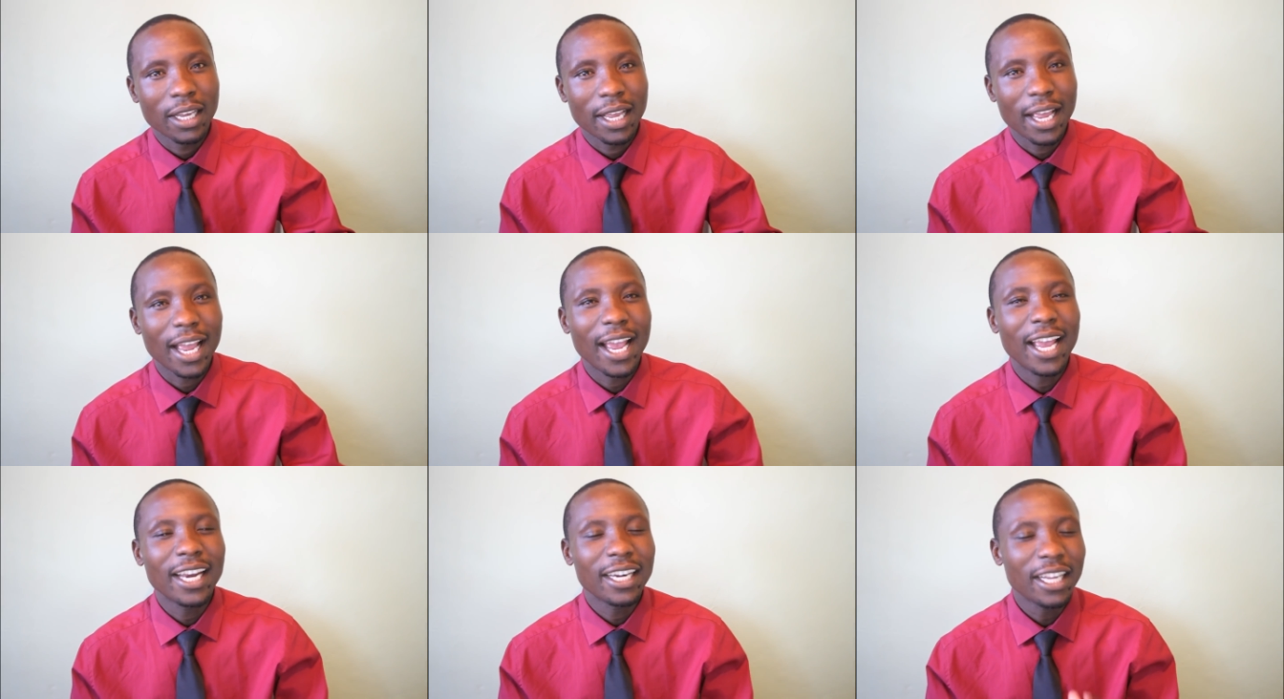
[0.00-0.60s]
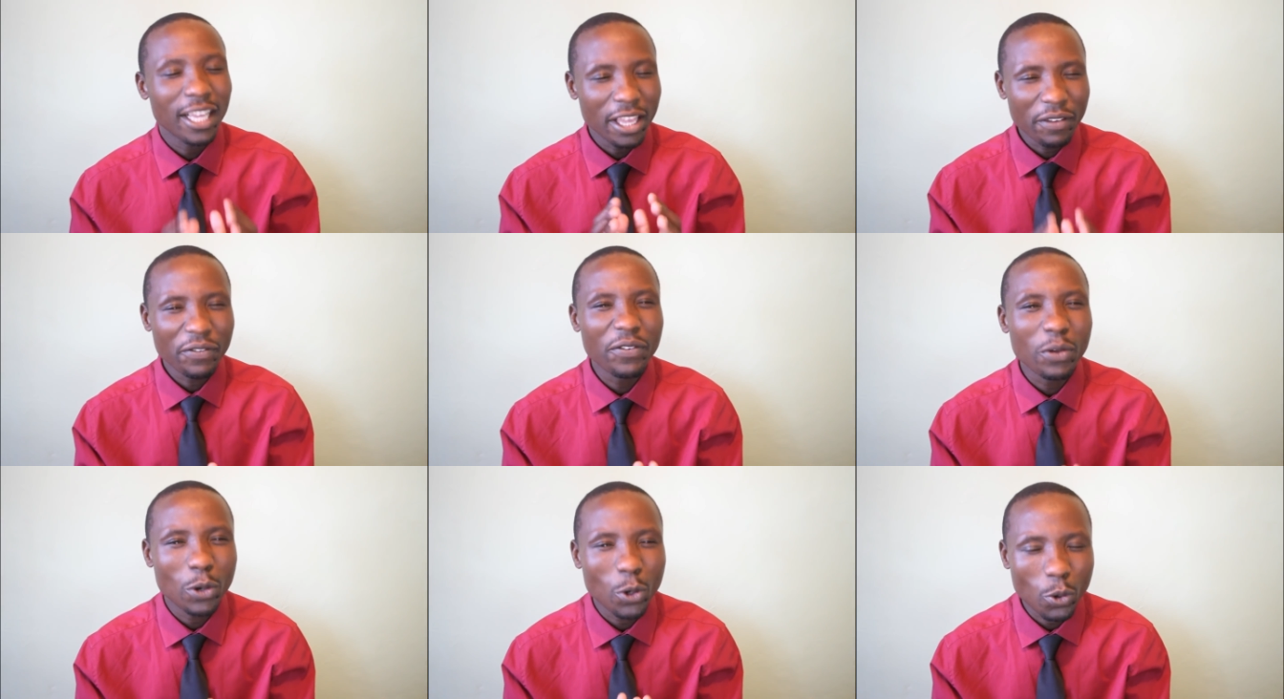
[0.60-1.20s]
And if you
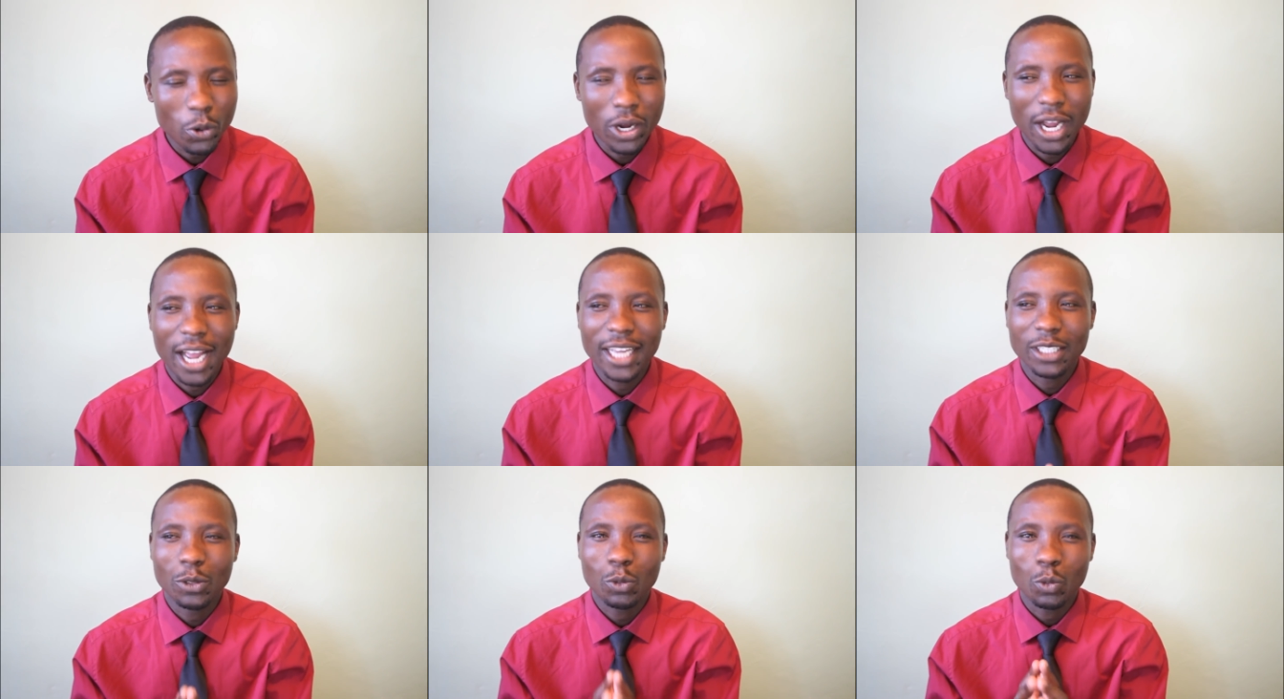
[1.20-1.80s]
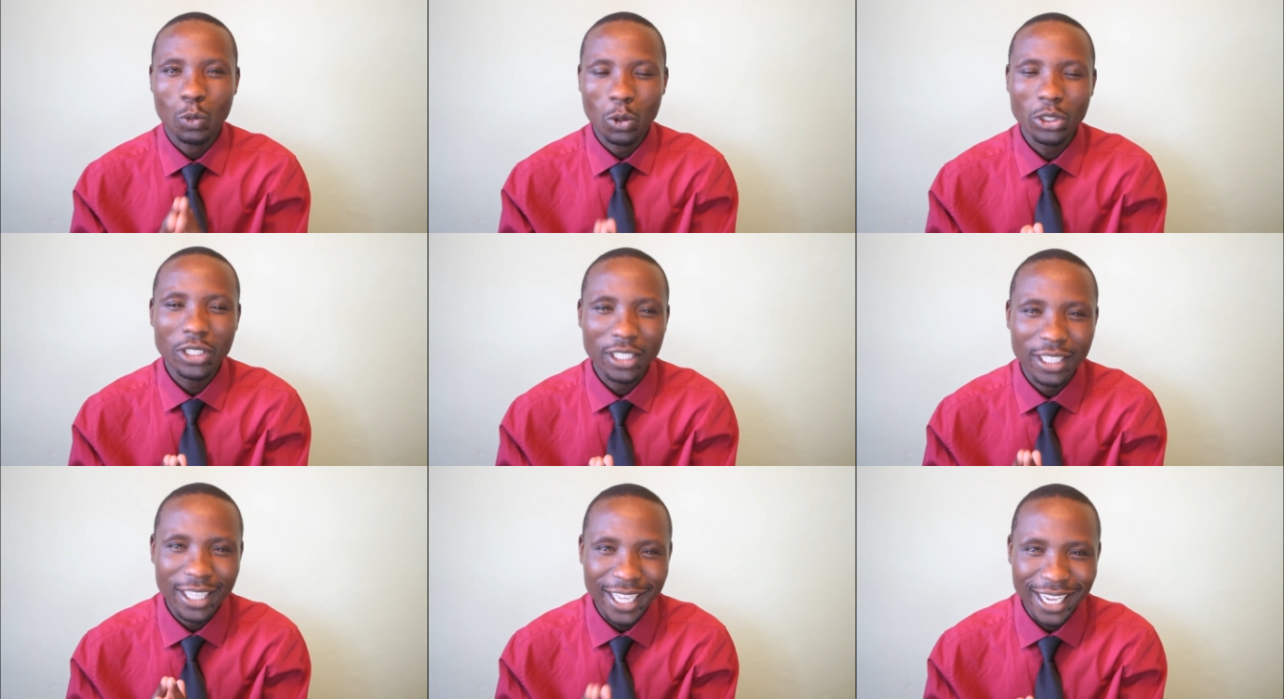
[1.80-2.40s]
look at what
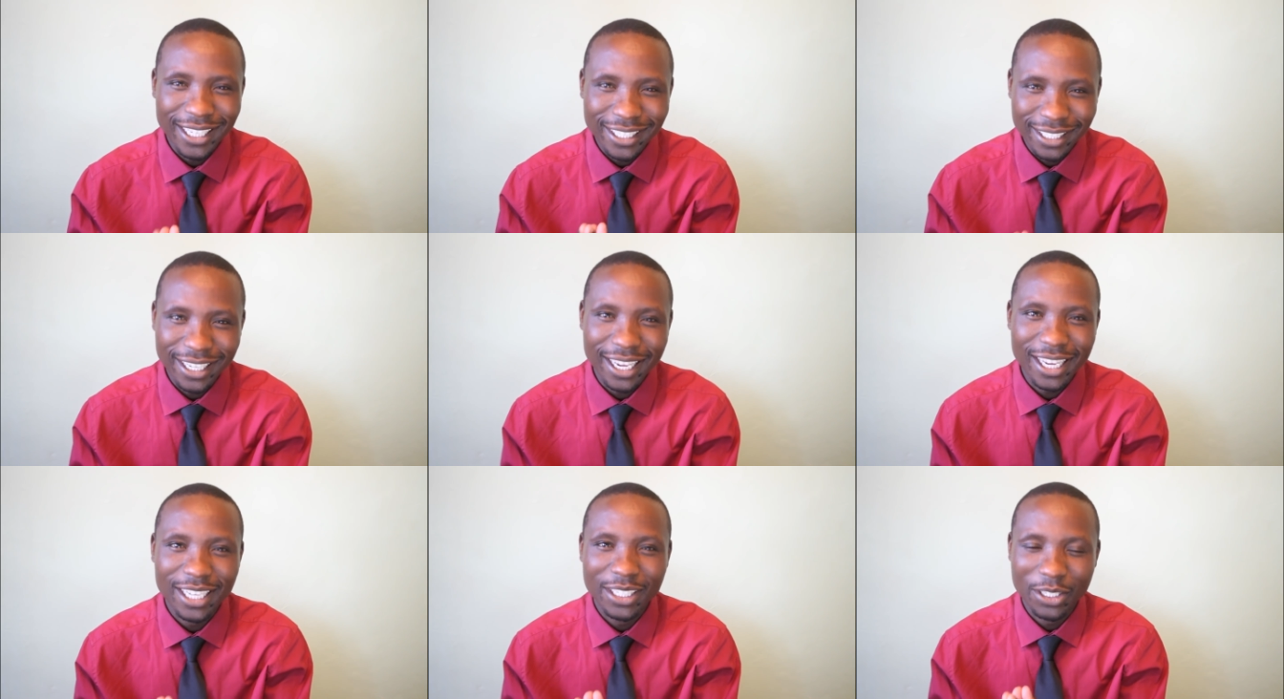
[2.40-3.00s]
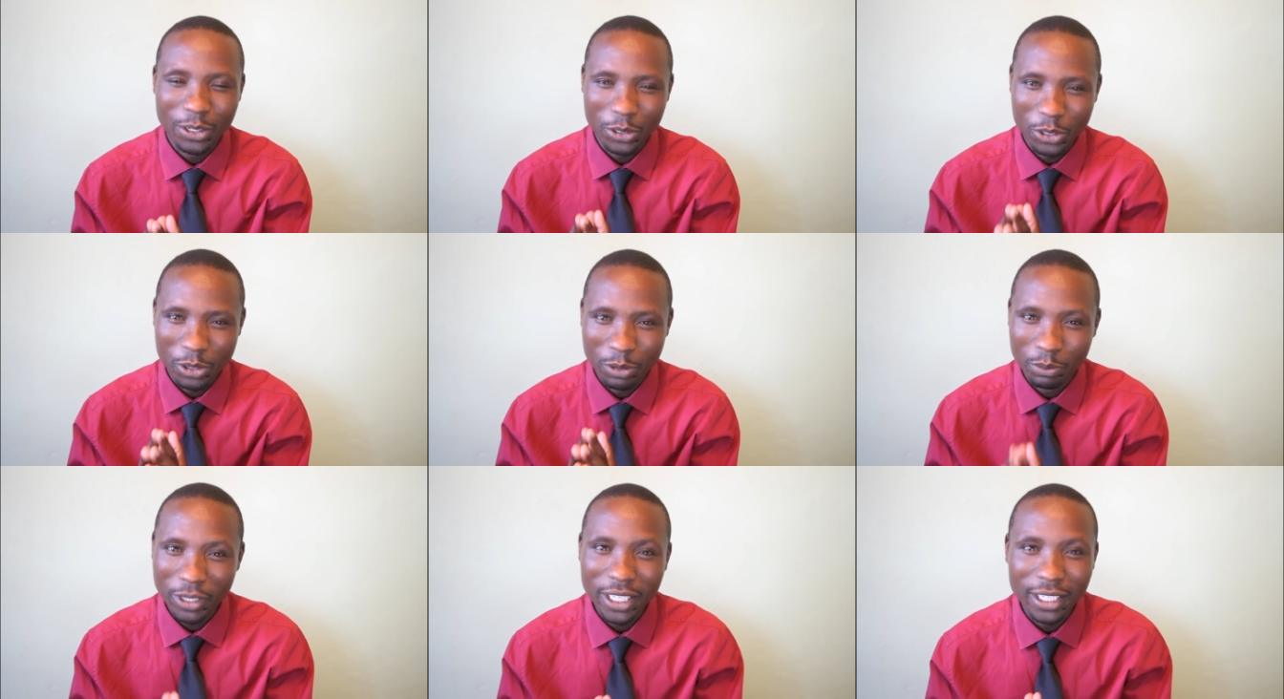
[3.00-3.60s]
they are saying in social
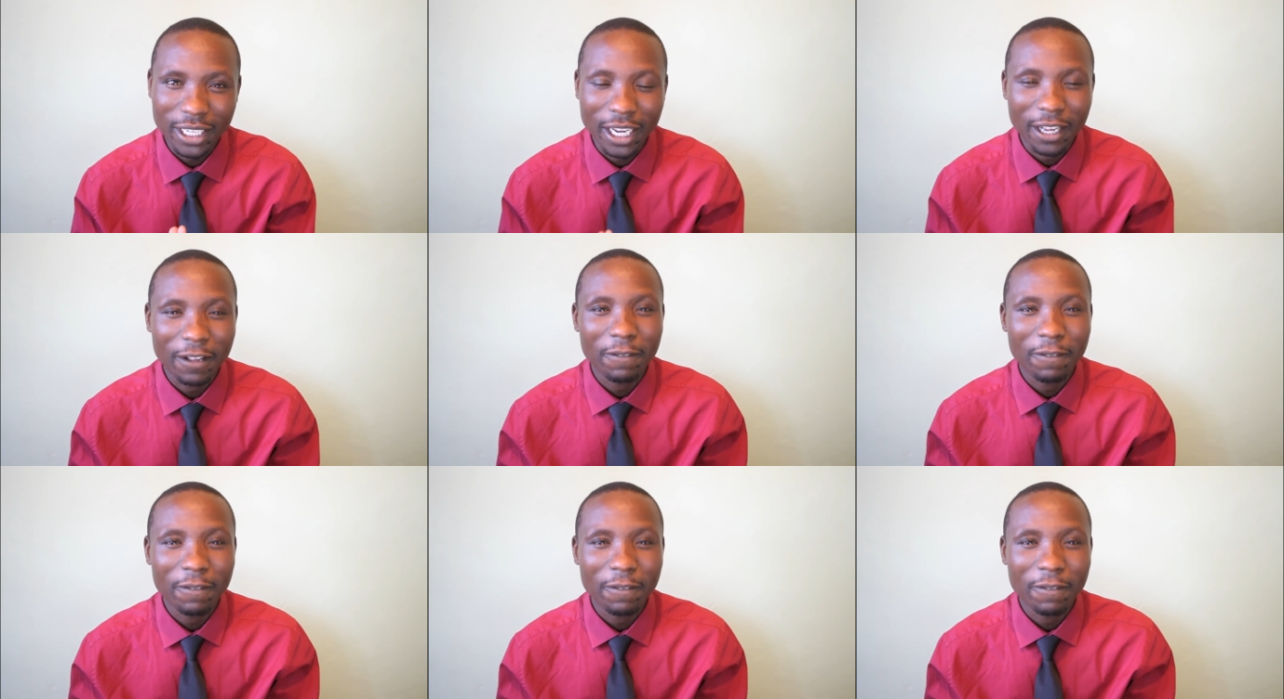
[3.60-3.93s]
media,